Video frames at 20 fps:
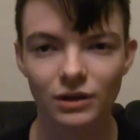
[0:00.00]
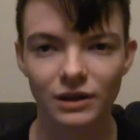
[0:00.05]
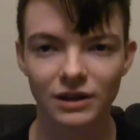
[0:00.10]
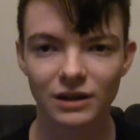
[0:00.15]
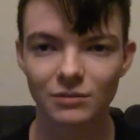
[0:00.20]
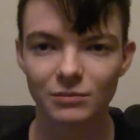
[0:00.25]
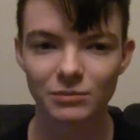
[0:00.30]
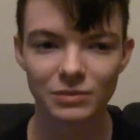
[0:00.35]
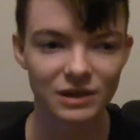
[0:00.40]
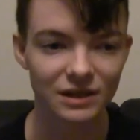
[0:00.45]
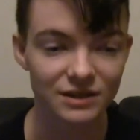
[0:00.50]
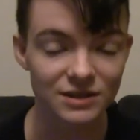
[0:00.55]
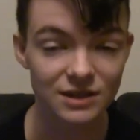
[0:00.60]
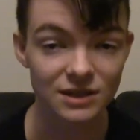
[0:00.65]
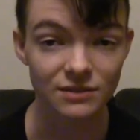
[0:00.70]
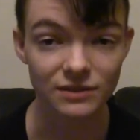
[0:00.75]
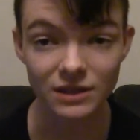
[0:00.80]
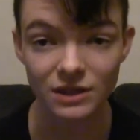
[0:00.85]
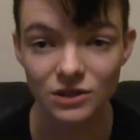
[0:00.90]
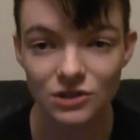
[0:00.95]
it can be a
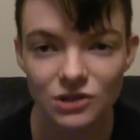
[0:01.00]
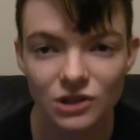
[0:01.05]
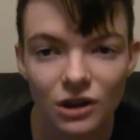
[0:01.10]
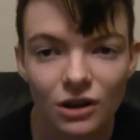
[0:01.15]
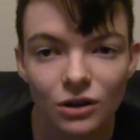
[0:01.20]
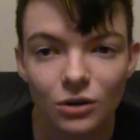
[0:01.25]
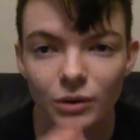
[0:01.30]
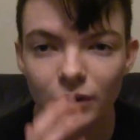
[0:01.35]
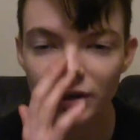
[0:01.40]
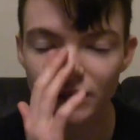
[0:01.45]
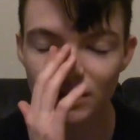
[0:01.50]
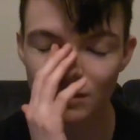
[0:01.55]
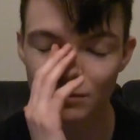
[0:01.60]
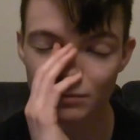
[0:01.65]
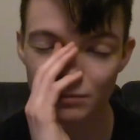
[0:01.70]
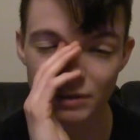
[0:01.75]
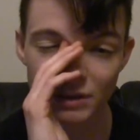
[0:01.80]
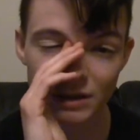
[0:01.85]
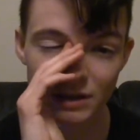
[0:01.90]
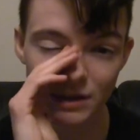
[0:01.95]
TV show, it
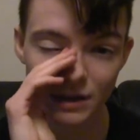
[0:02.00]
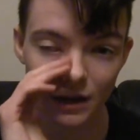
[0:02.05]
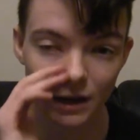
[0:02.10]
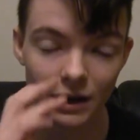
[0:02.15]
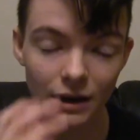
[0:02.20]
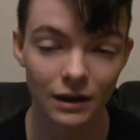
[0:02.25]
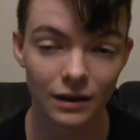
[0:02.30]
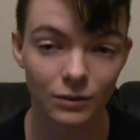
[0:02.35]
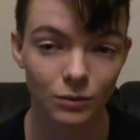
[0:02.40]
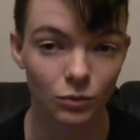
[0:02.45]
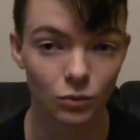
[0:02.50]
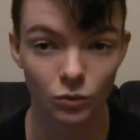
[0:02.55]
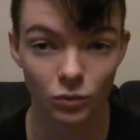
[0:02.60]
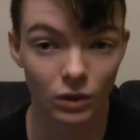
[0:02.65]
can be a